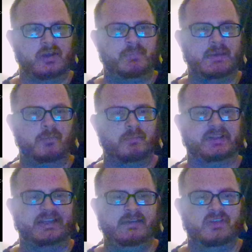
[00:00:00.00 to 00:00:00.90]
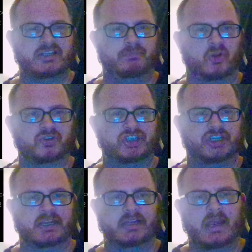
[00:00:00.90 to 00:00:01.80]
And people believe this
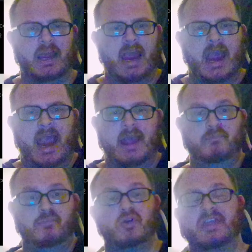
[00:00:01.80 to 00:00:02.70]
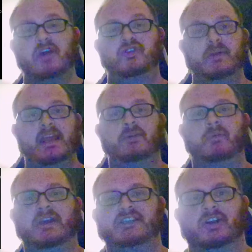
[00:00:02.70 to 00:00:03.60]
bullshit without doing any
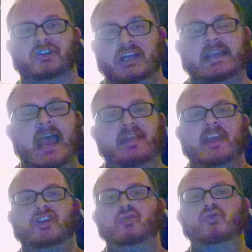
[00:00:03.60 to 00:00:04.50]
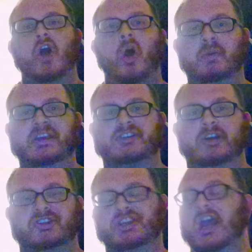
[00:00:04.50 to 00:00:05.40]
research. Again, they do no
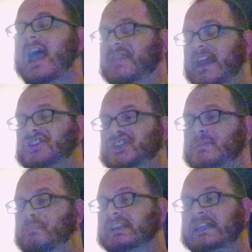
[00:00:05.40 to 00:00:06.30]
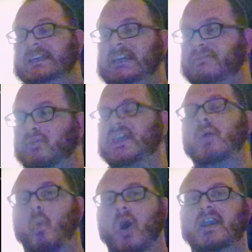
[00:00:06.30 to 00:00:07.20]
research. They just believe what they
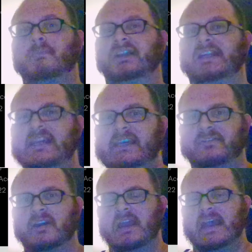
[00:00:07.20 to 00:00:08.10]
want to believe.